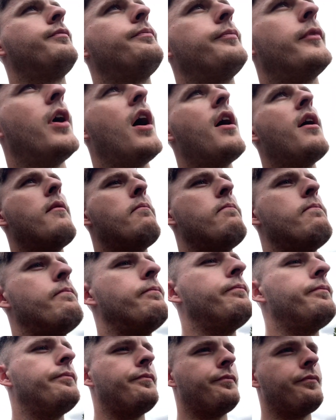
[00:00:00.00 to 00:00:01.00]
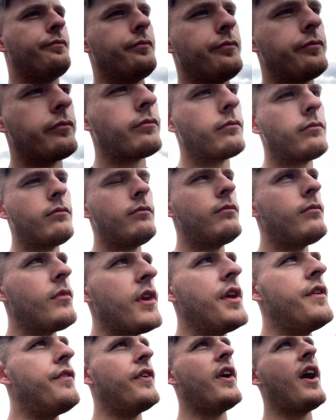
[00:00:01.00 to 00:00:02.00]
Um,
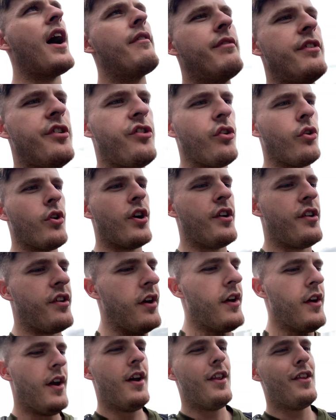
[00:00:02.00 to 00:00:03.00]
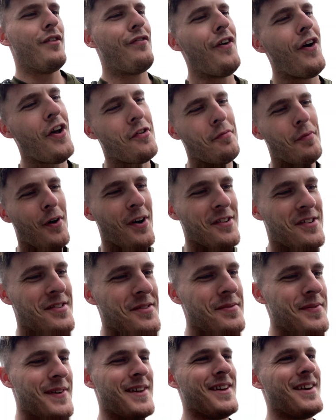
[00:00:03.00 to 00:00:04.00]
if you have enjoyed the first part of the
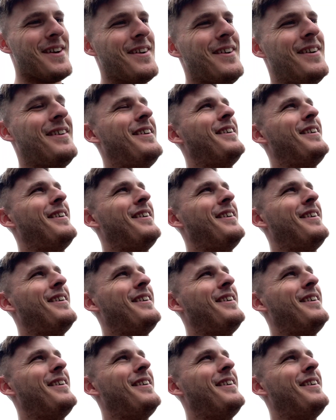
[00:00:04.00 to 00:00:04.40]
video,